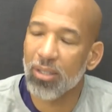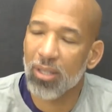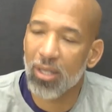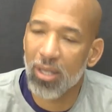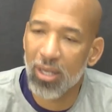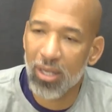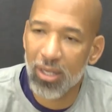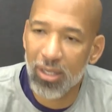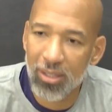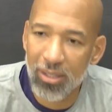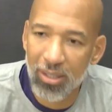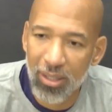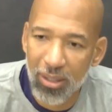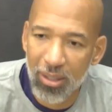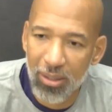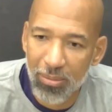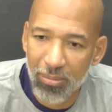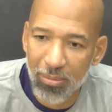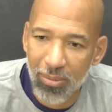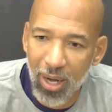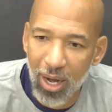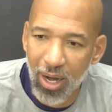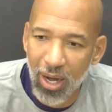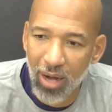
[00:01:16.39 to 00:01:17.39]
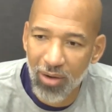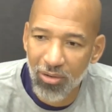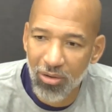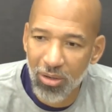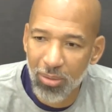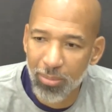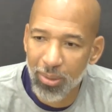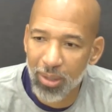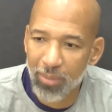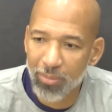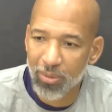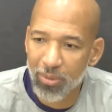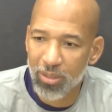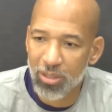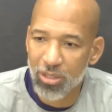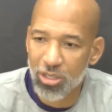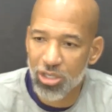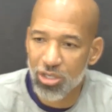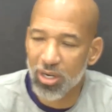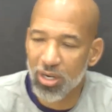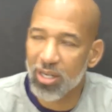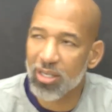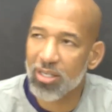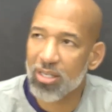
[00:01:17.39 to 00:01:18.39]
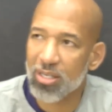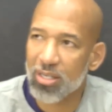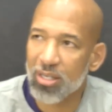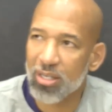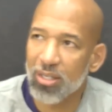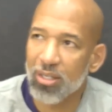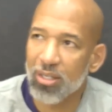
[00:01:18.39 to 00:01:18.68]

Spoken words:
And I remember the stress